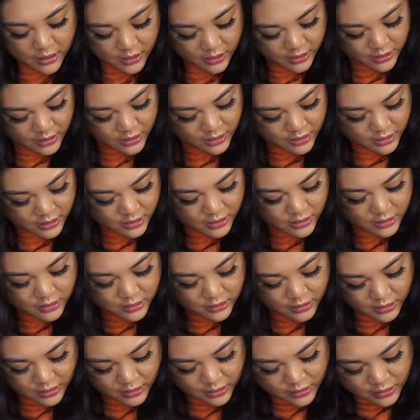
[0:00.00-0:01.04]
And
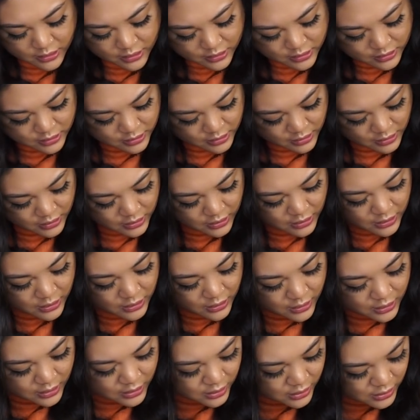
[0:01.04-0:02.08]
I
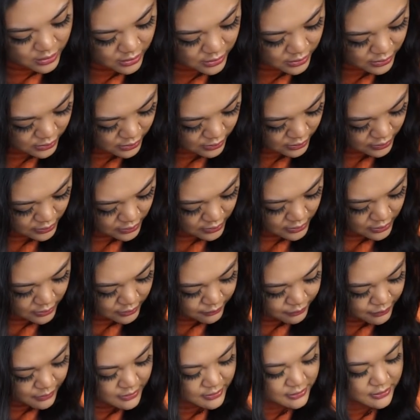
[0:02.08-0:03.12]
think
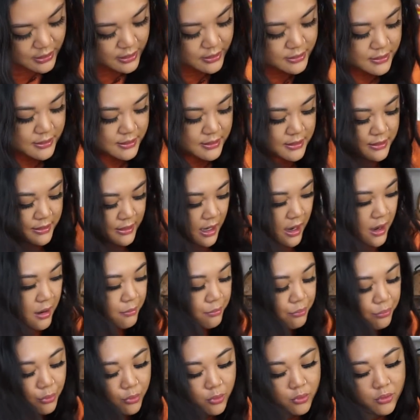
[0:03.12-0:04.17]
besides
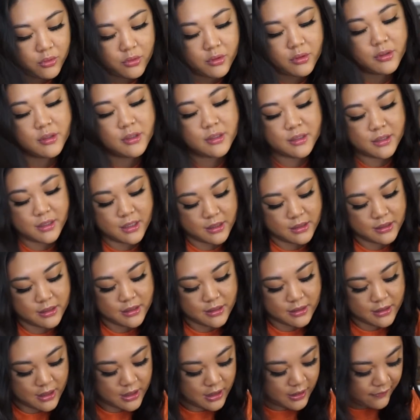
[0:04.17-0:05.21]
samples, this
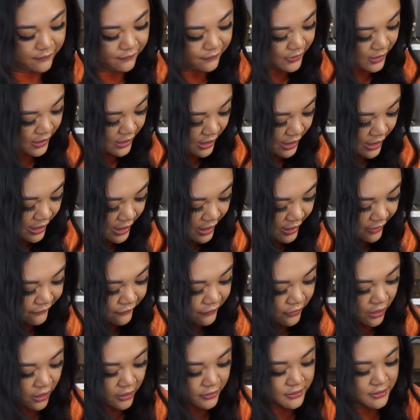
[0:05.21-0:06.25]
is the gift that I
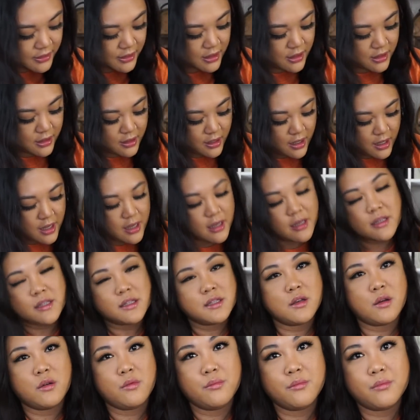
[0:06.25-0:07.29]
have gotten.
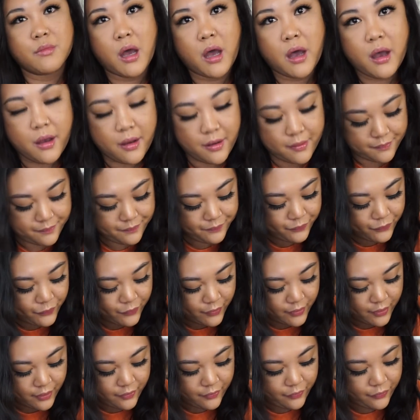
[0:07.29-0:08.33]
So
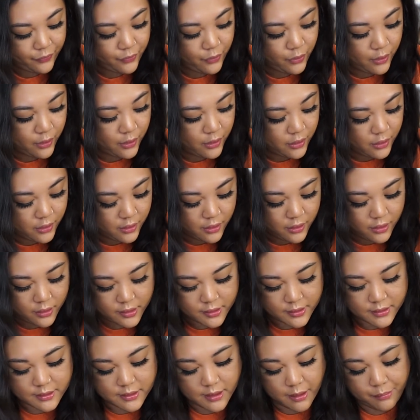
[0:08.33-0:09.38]
for
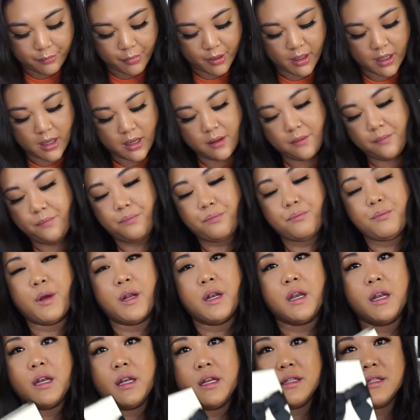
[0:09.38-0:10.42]
somebody,
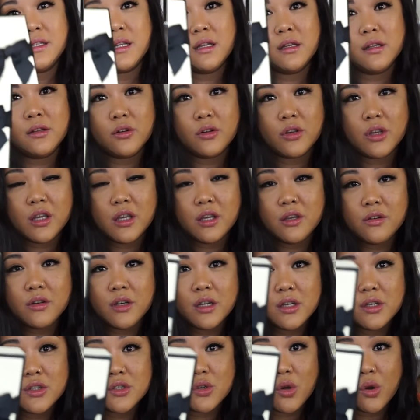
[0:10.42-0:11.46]
but it is a little
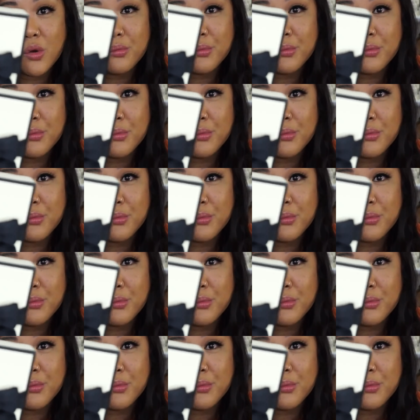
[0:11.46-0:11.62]
cutie Jo